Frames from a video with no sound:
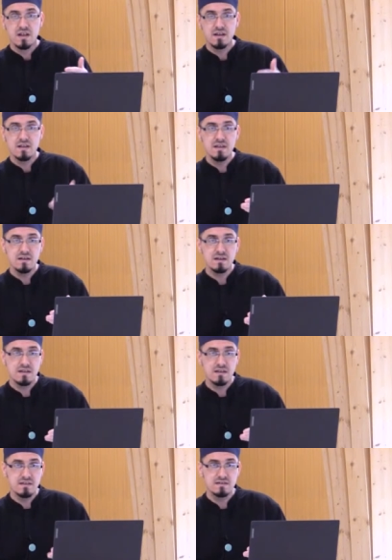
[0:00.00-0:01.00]
And here
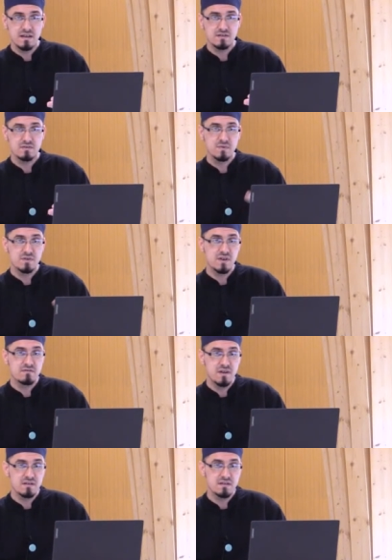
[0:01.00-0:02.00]
in this section, which
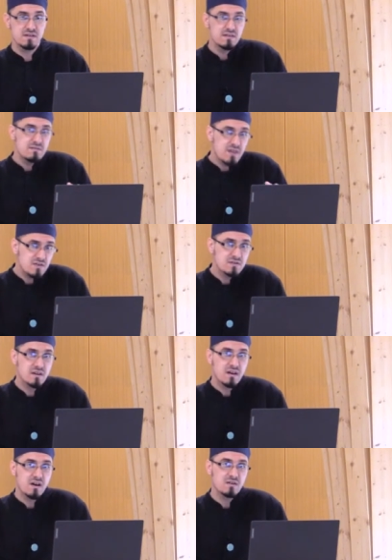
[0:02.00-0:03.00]
I read, is a
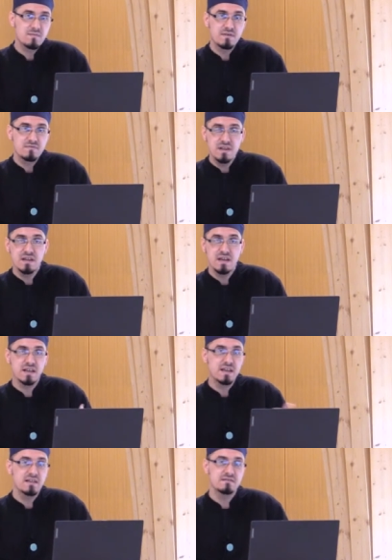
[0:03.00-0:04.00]
rational argument really
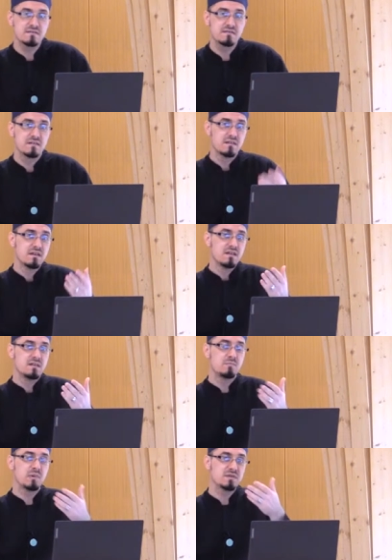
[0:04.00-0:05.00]
against
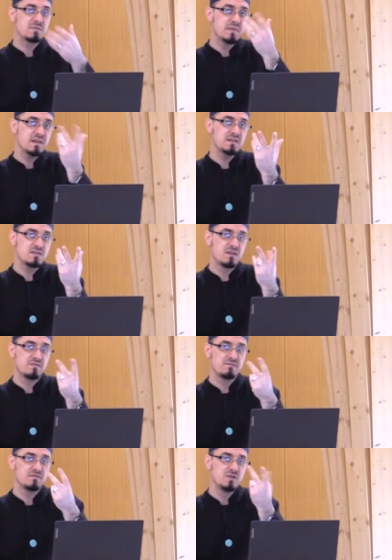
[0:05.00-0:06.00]
the possibility
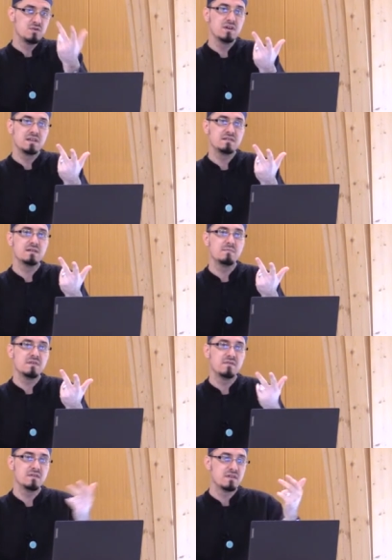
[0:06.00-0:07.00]
of dualism,
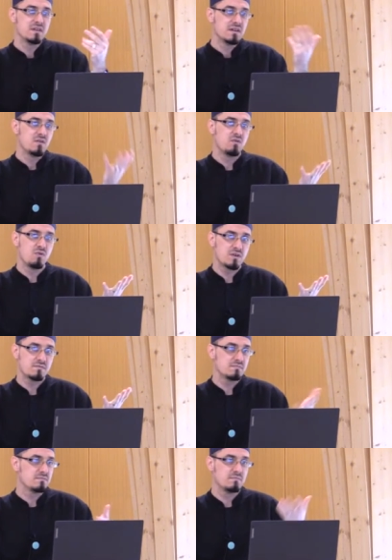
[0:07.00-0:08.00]
even
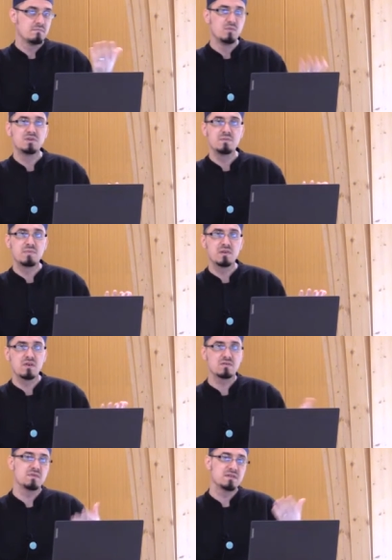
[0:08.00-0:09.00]
or multiple
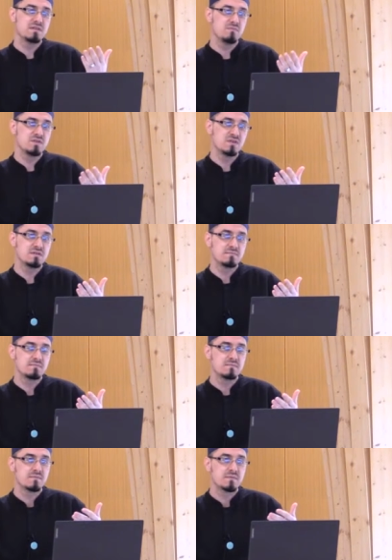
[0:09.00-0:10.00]
gods, which, which is